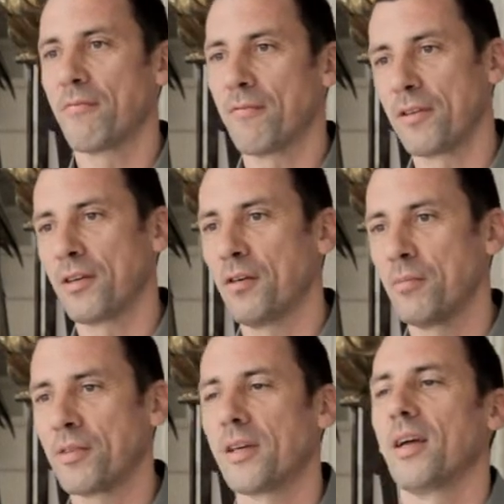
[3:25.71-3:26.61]
in
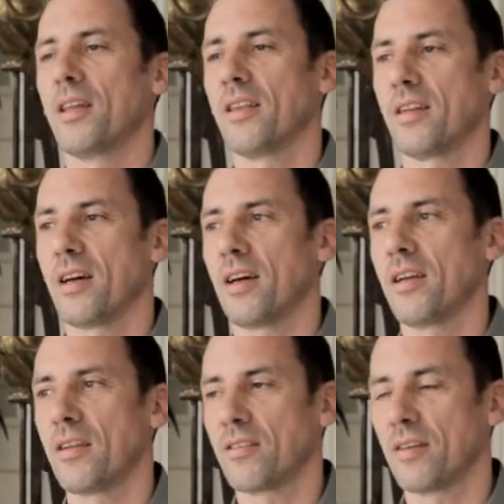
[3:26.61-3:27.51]
films that
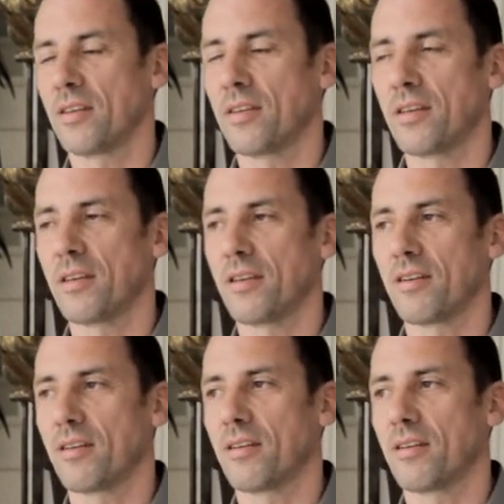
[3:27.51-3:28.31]
I suddenly